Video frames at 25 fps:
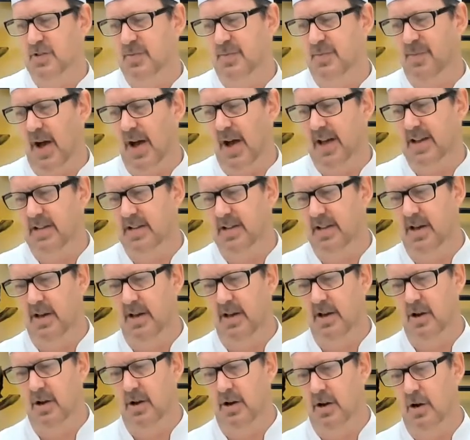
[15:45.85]
find the
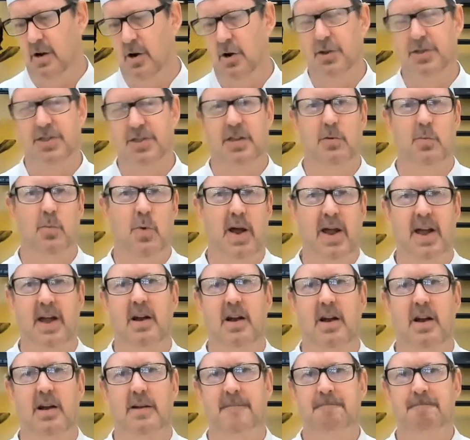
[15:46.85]

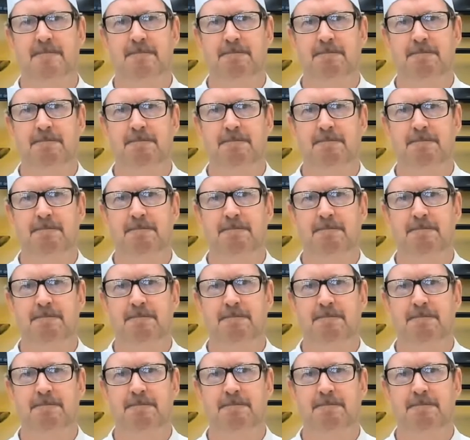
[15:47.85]
earthenware